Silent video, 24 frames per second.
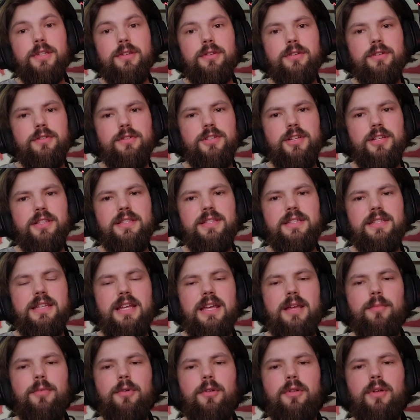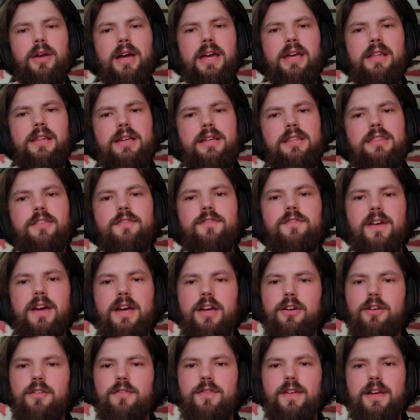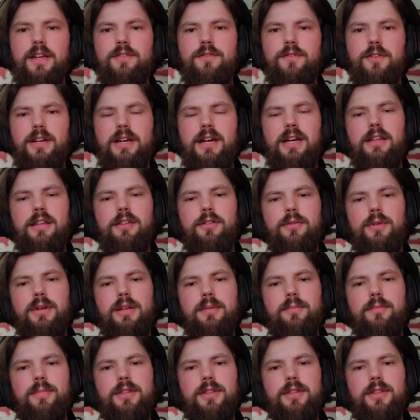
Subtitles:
So here's unstable. I like the fire effect for Kylo Ren,